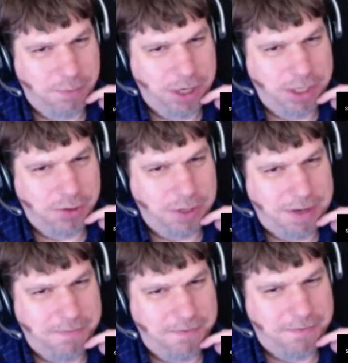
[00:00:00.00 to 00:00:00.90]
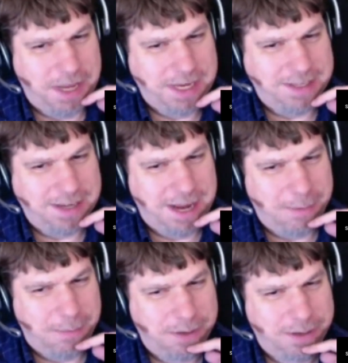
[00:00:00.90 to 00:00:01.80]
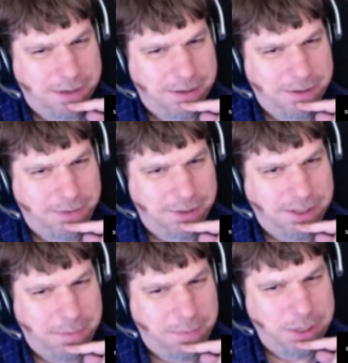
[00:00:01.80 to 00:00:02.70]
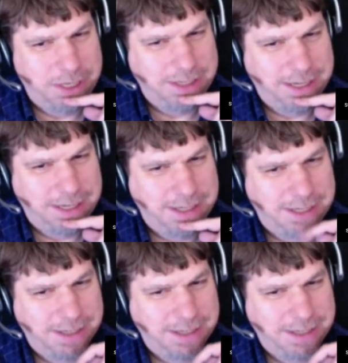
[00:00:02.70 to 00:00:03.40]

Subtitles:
brought to him face up for some reason.